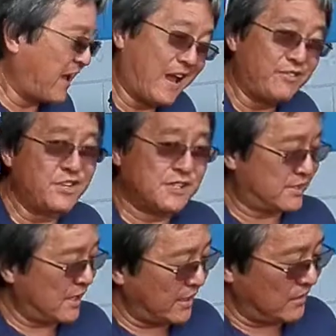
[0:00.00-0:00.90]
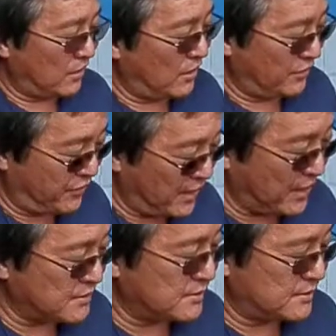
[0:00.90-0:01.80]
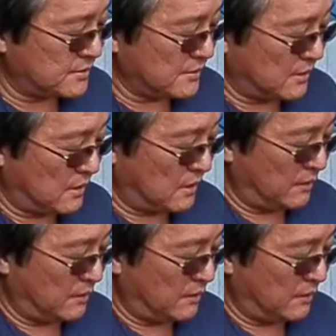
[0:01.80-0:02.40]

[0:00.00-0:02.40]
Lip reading: Having said all this,